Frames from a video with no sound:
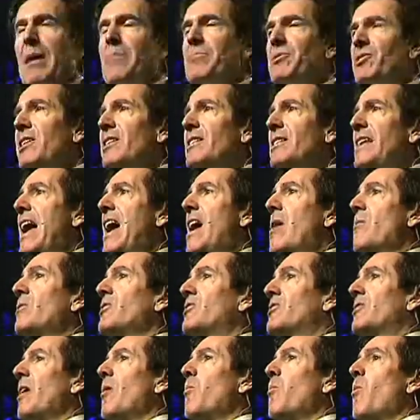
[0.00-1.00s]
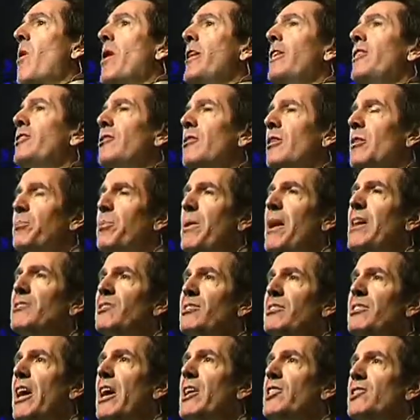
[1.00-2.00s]
I'm sitting down with someone and doing a
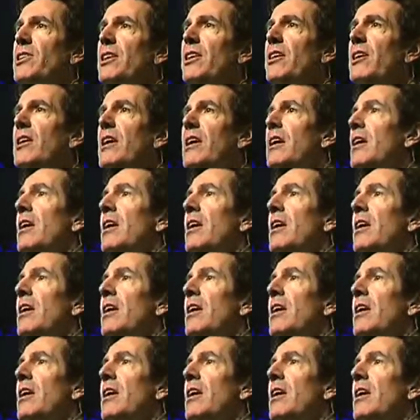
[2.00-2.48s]
presentation,